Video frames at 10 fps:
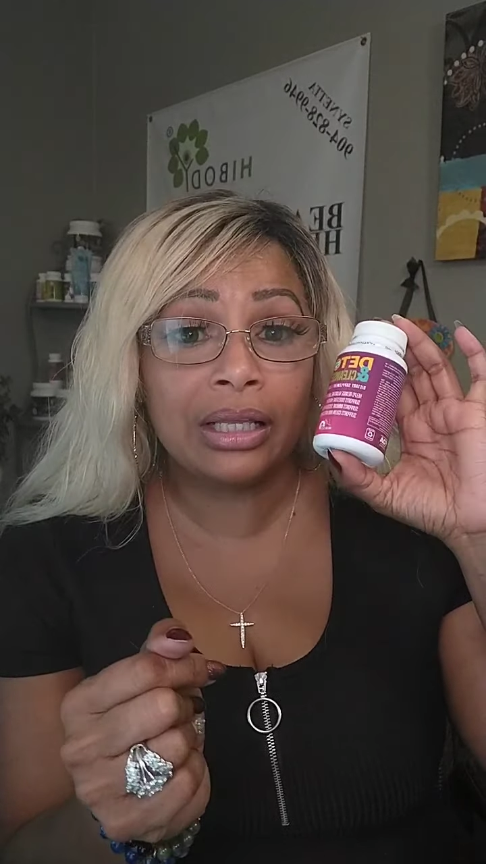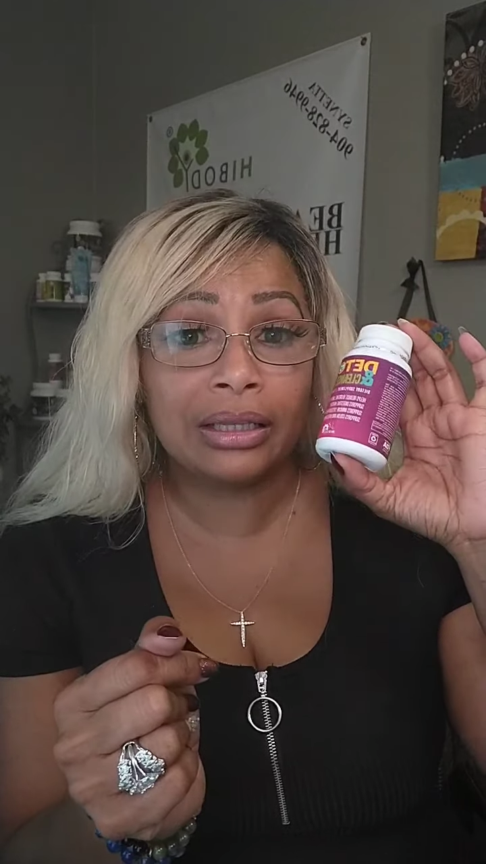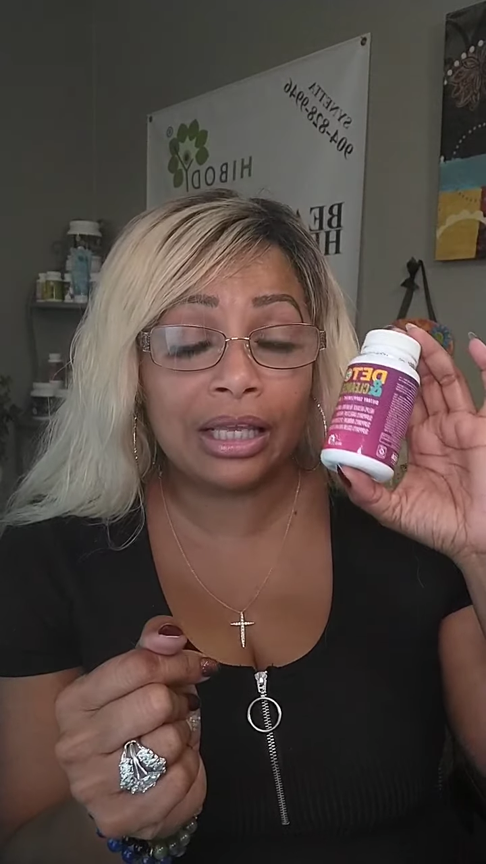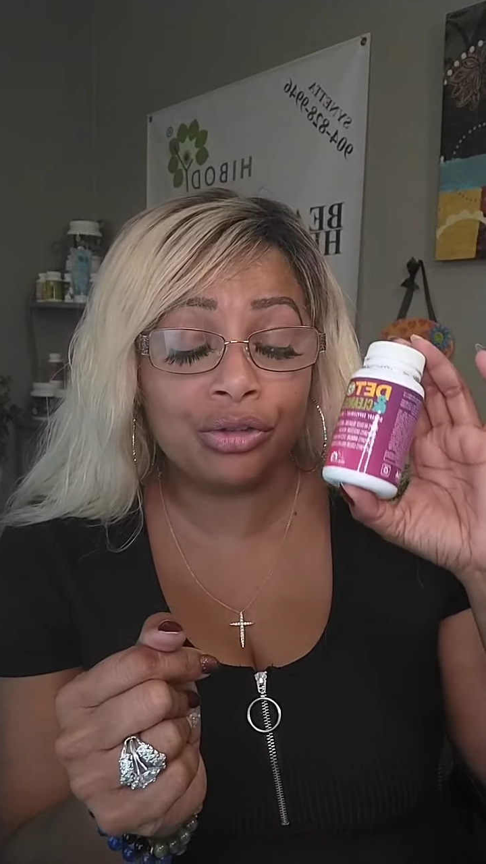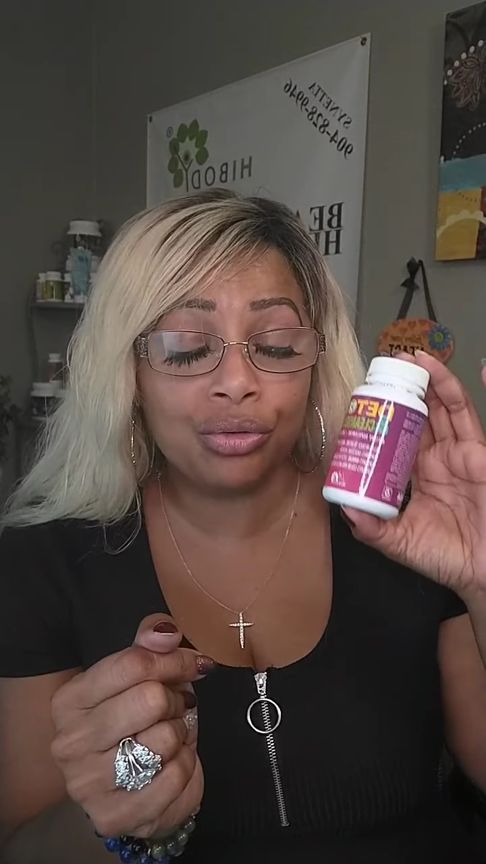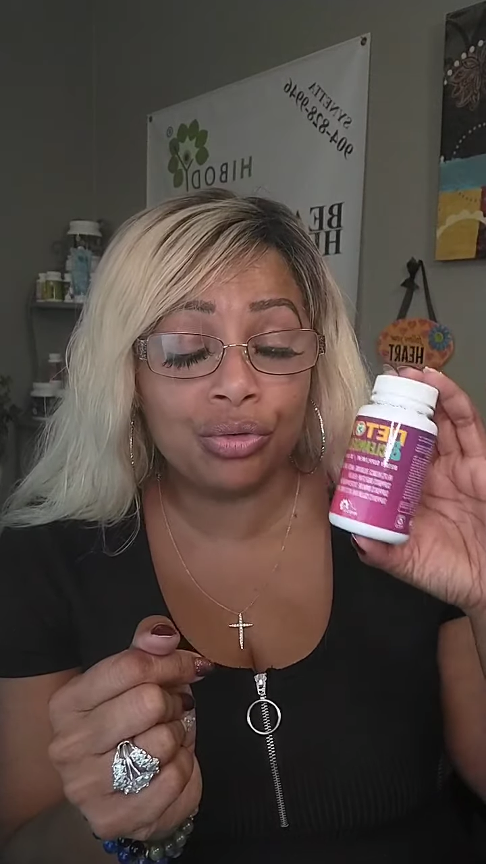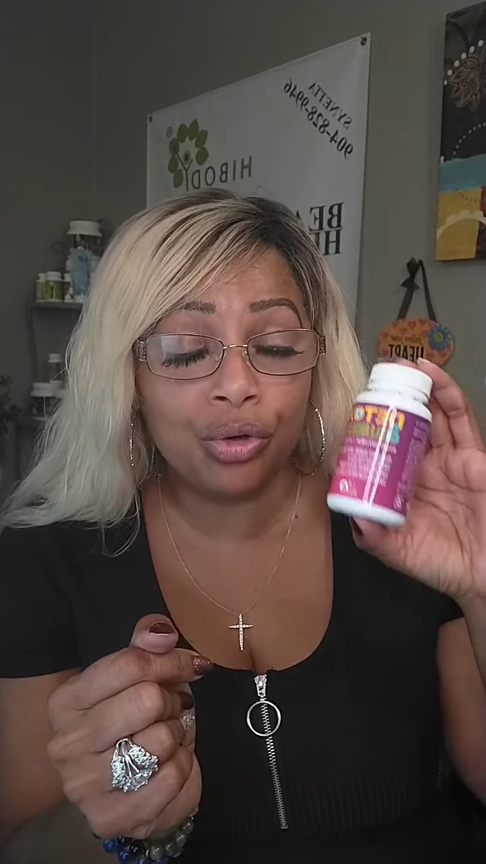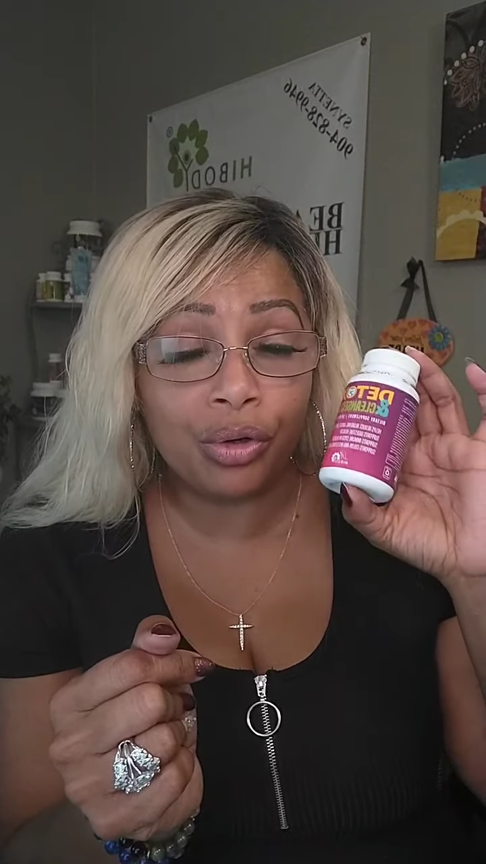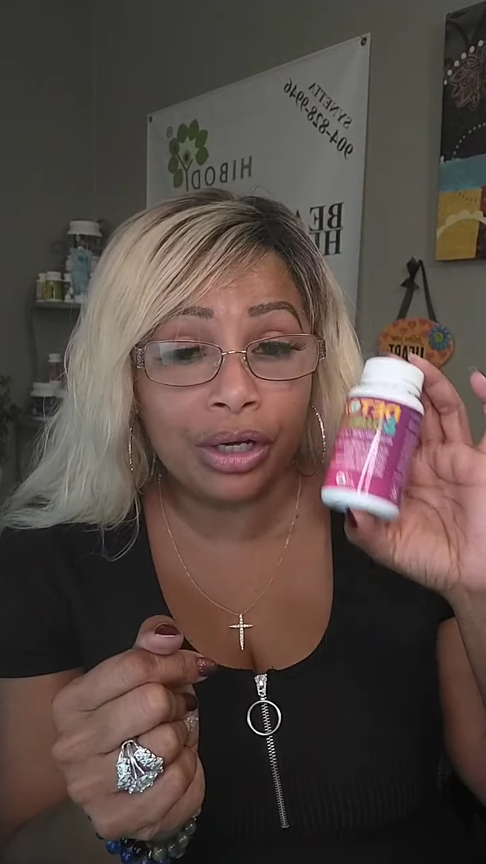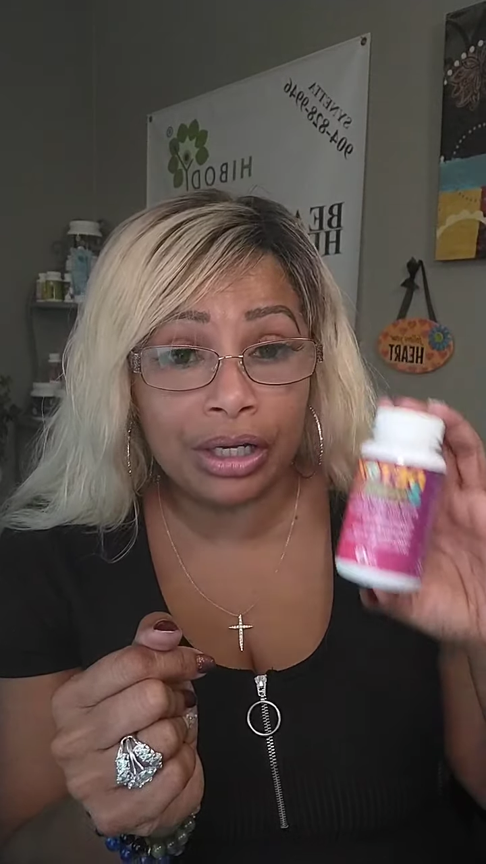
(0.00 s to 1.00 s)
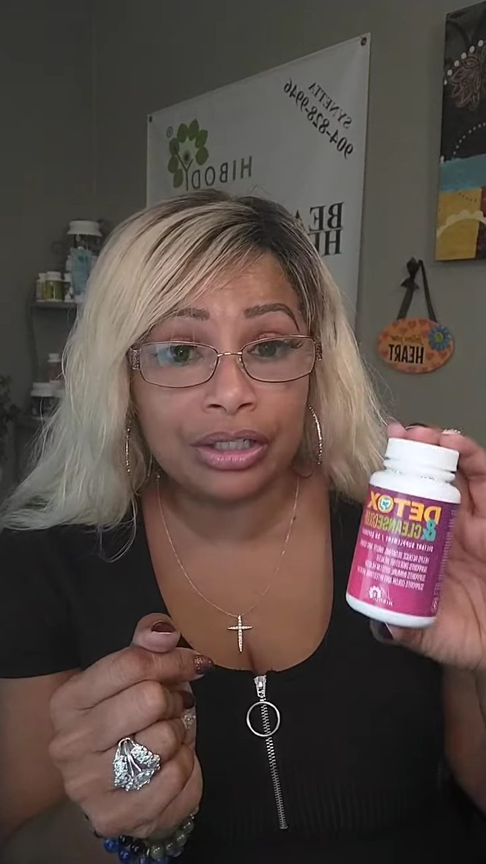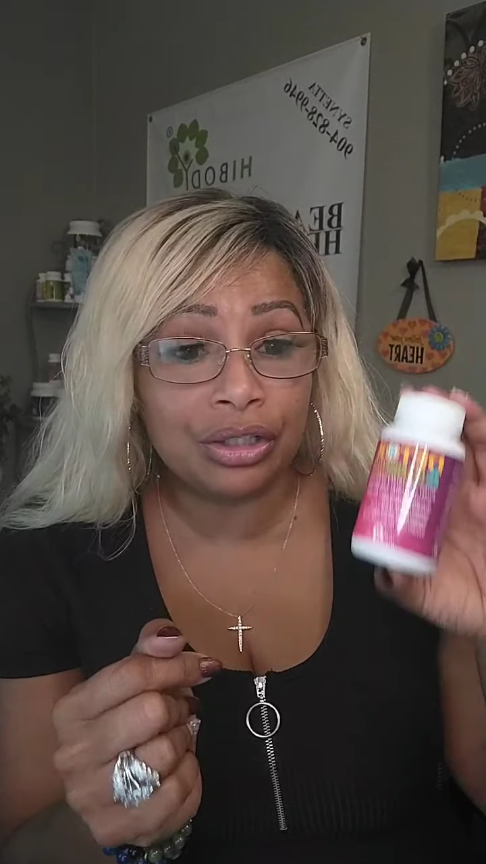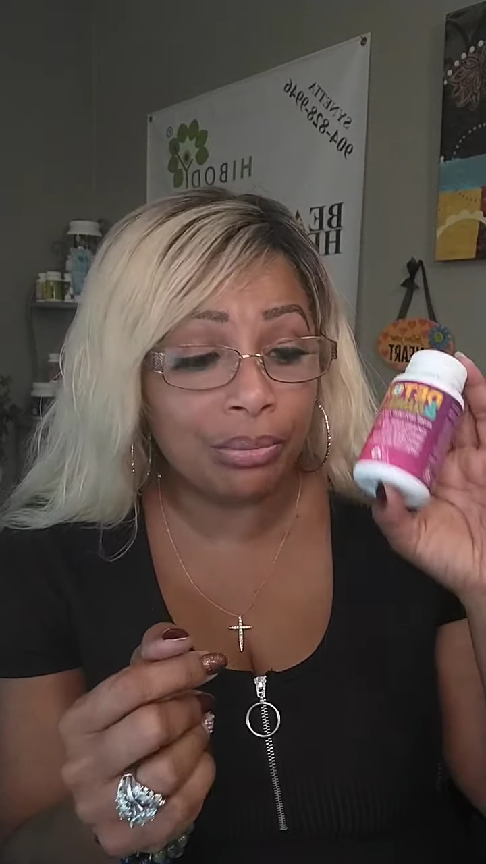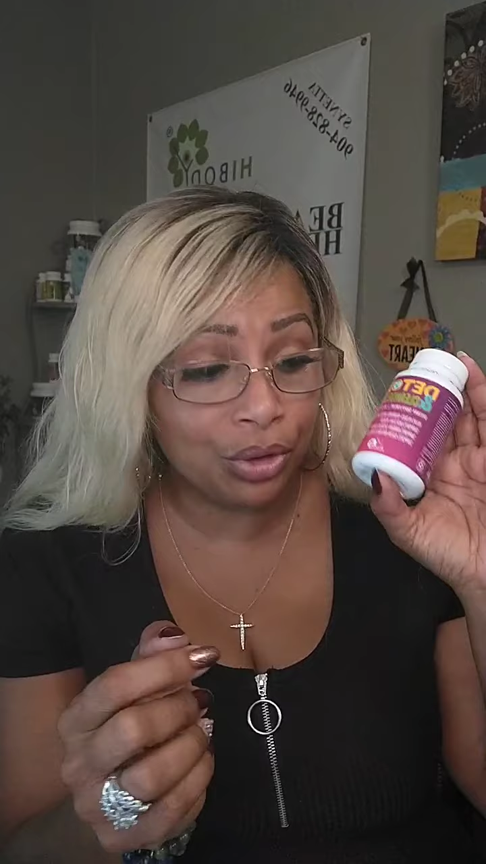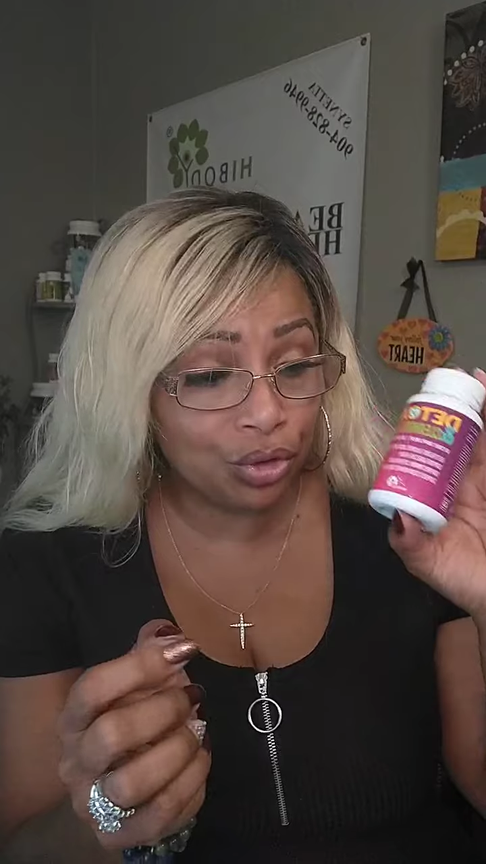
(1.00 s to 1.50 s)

that you your customers,